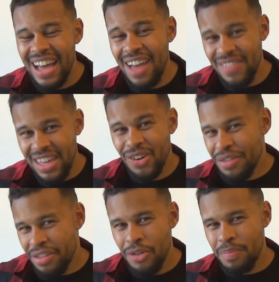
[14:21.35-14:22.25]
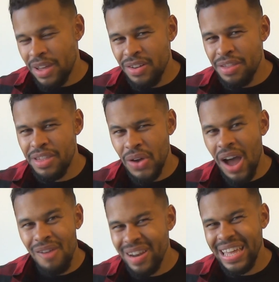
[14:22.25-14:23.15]
I mean, also because you
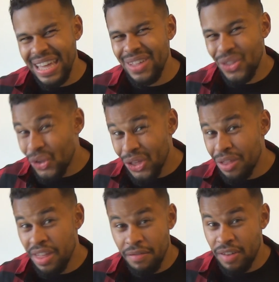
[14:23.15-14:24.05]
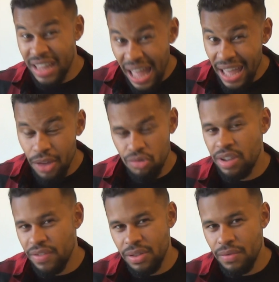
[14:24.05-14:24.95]
can't really eat doners every day or
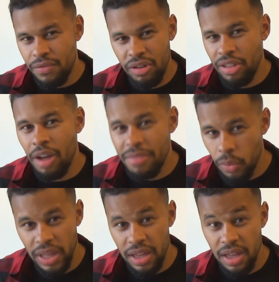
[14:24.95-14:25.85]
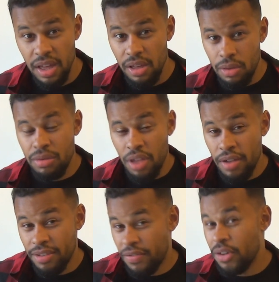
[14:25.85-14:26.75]
even 3 times a week. You'll
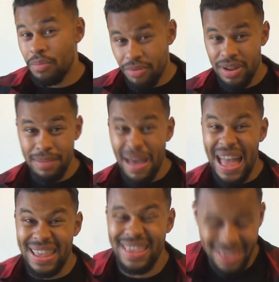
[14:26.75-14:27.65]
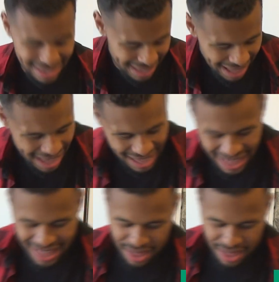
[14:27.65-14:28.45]
start to feel pretty bad, okay?